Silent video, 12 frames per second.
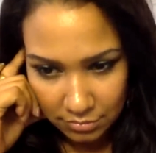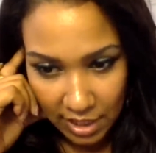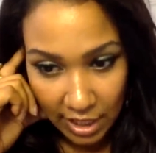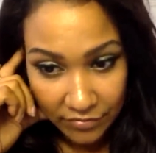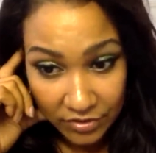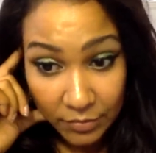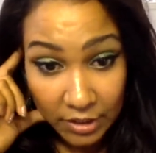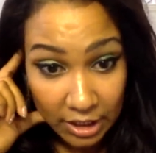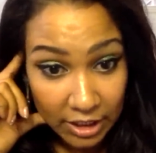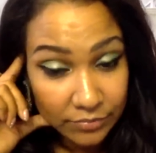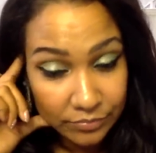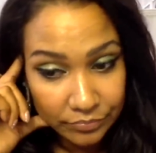Have some
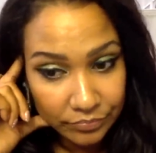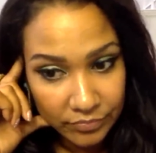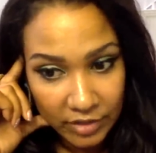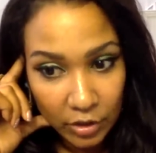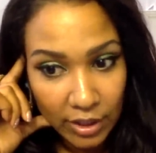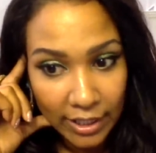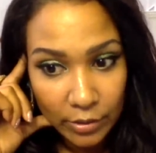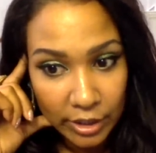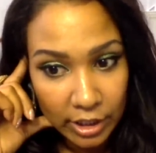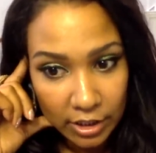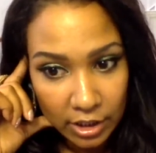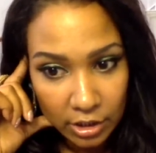money. They'll like
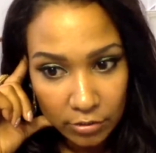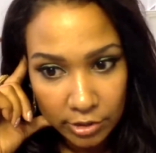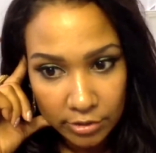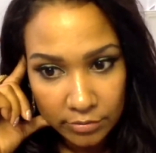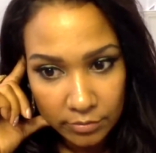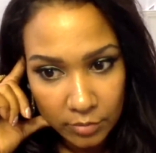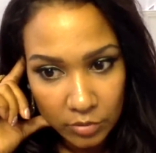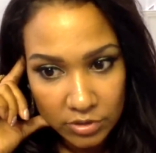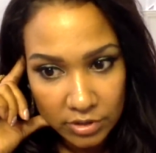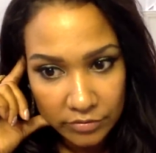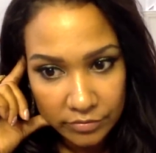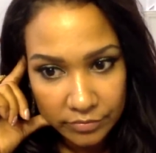anything you do,
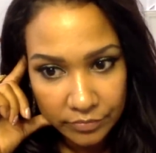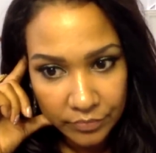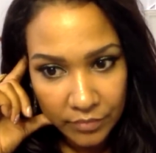most of them.